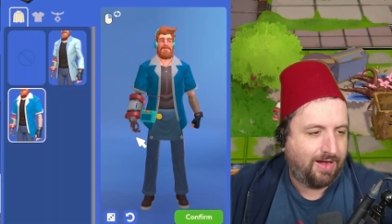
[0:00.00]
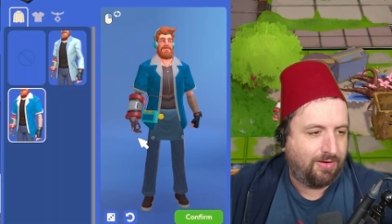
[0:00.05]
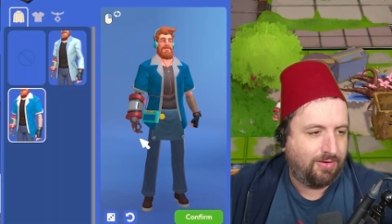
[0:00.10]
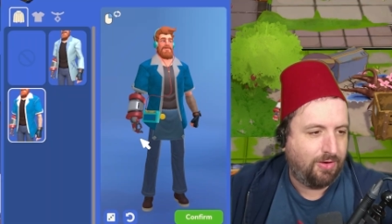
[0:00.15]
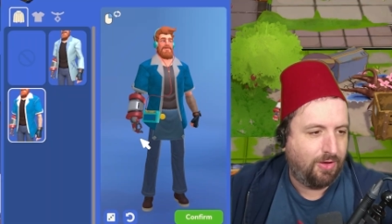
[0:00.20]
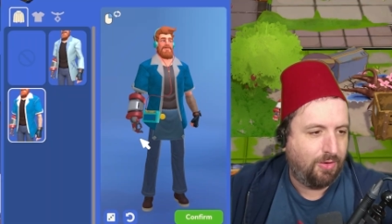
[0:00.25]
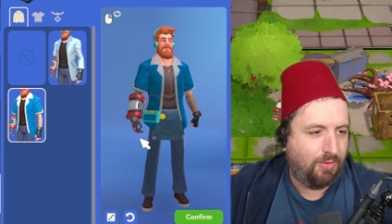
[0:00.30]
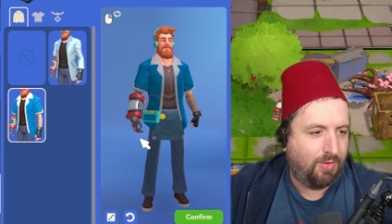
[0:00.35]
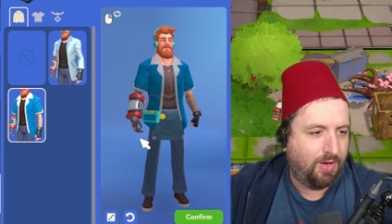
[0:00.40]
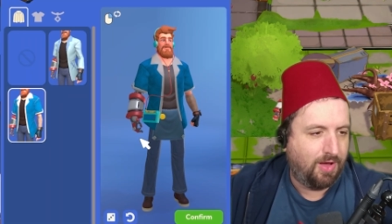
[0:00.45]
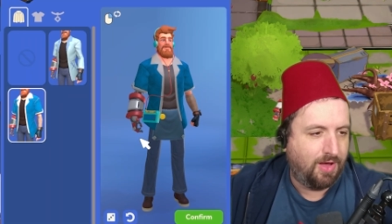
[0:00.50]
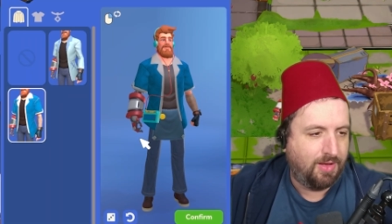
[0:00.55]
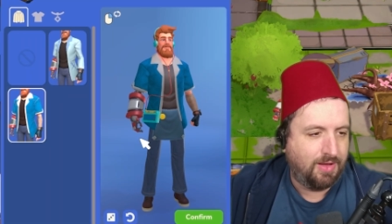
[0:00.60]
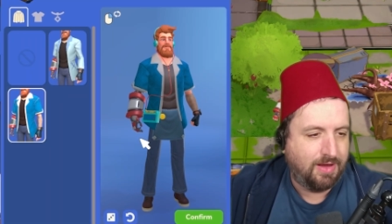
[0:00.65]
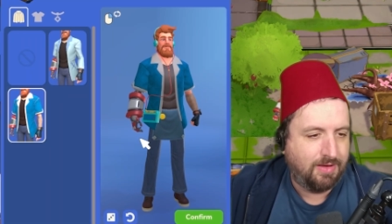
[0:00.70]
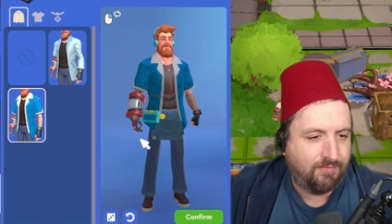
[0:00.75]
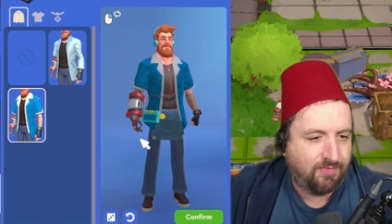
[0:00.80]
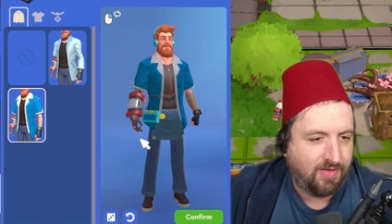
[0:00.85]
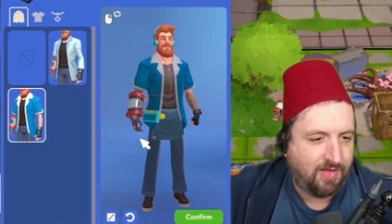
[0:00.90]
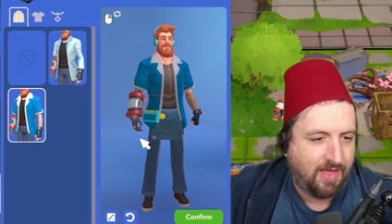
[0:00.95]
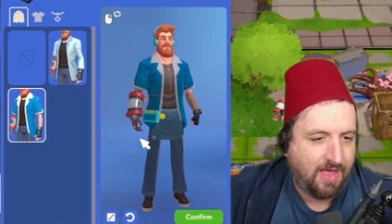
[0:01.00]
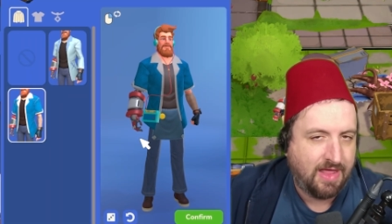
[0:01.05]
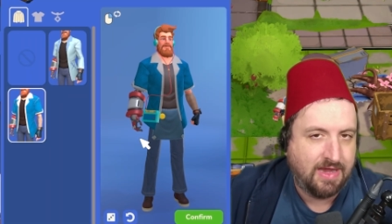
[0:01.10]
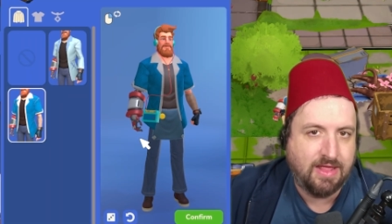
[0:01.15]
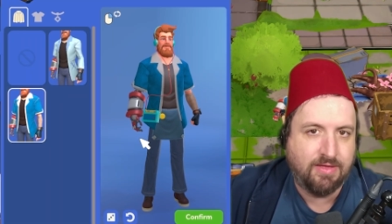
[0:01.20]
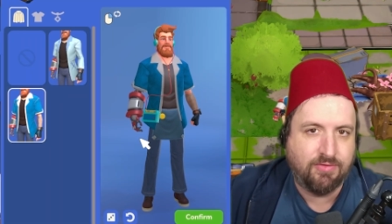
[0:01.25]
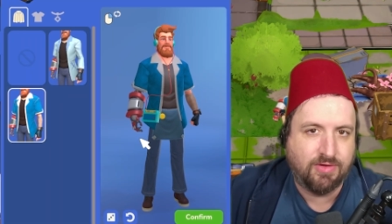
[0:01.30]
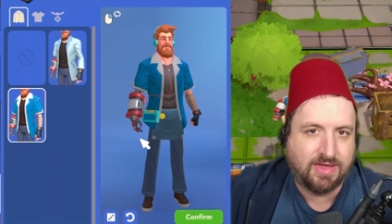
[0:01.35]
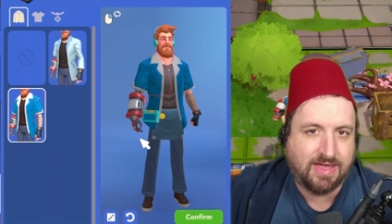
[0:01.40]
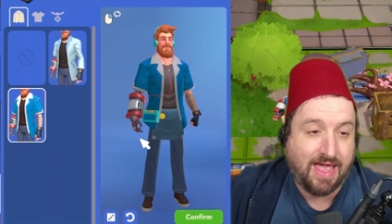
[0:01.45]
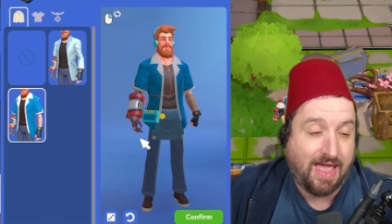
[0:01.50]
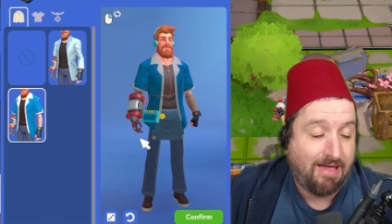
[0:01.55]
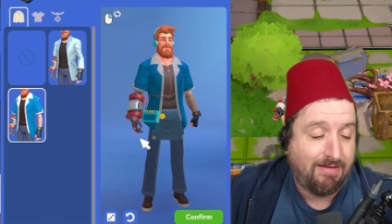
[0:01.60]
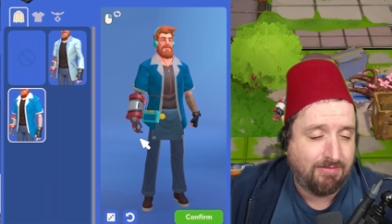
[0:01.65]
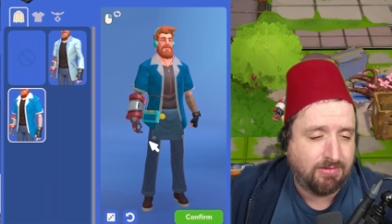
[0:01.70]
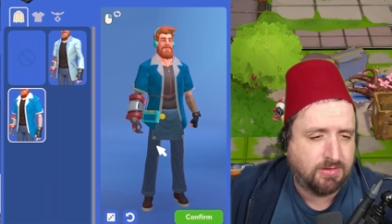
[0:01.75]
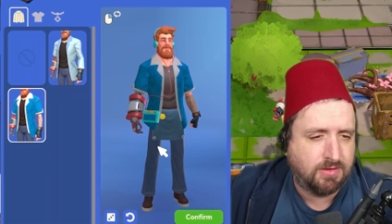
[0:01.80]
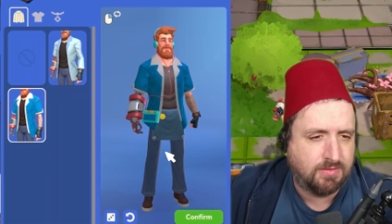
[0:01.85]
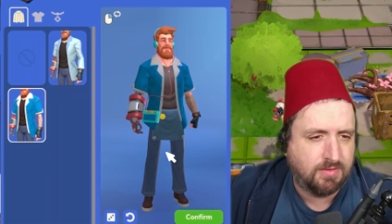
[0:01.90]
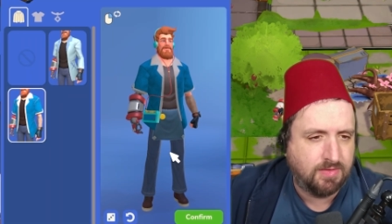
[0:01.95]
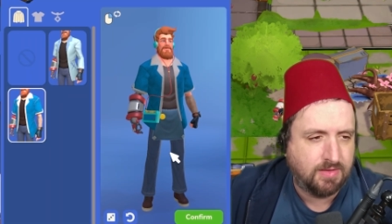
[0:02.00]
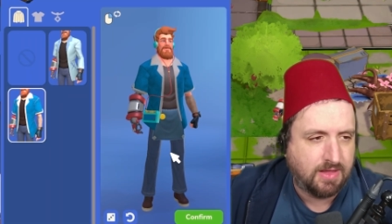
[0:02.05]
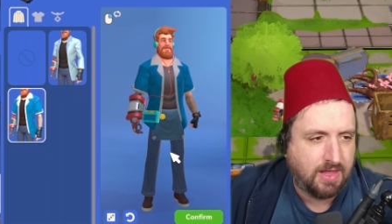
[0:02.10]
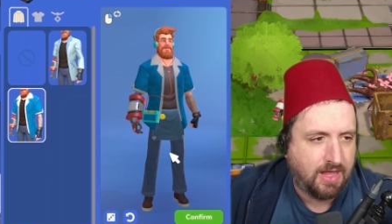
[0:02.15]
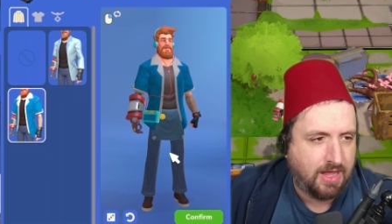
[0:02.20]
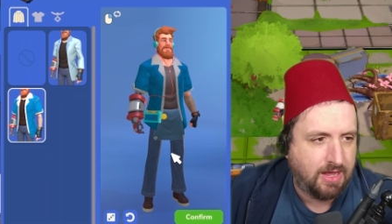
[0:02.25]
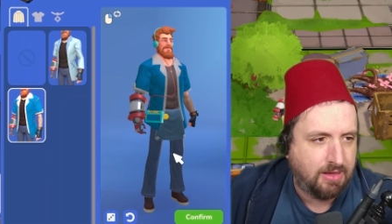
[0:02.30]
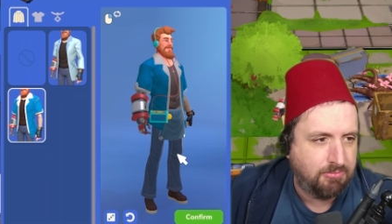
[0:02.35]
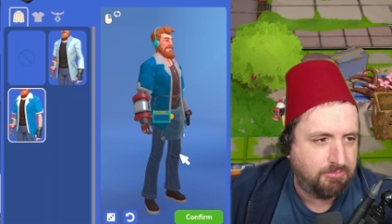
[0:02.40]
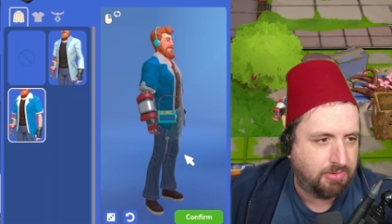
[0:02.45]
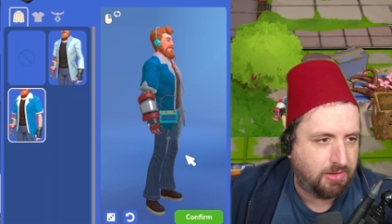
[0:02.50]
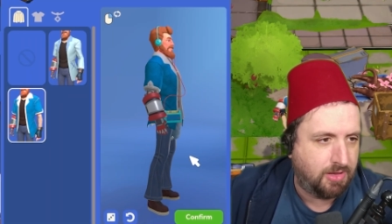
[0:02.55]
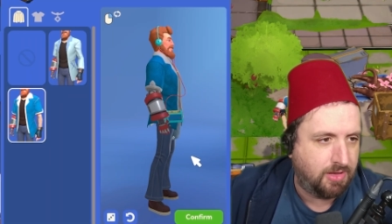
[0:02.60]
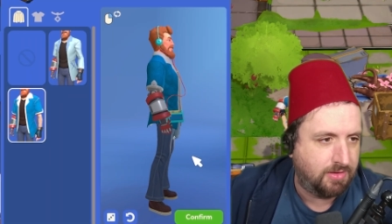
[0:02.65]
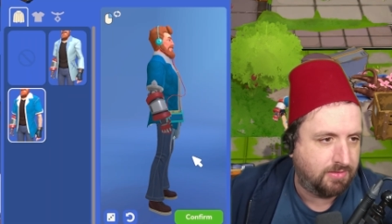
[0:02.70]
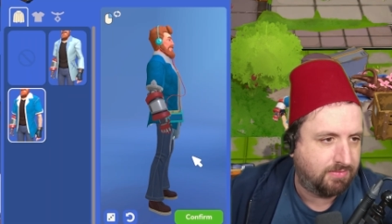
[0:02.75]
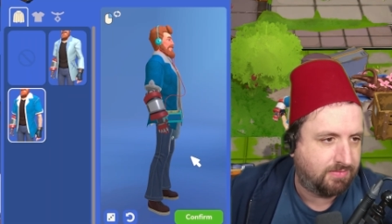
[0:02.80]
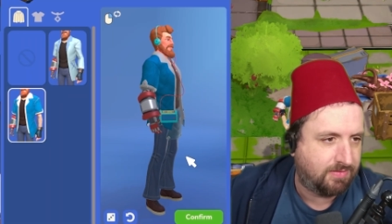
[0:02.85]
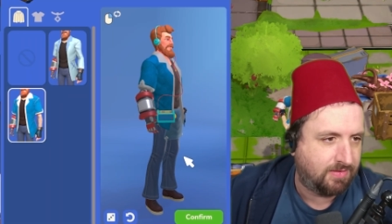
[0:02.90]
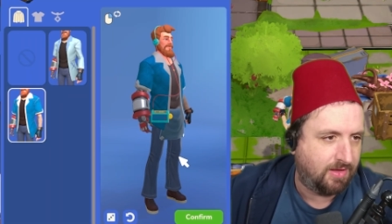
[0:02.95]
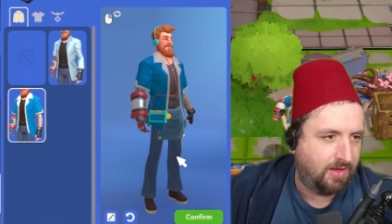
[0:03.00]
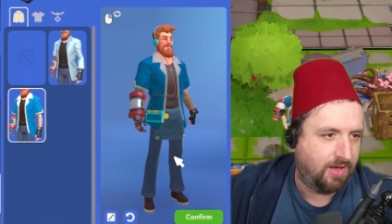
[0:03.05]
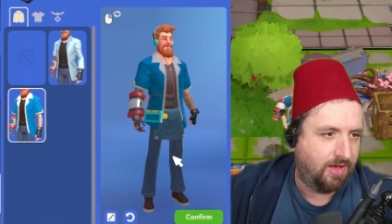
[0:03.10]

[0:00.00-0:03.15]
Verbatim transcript: don't know if there are any other characters in the game, but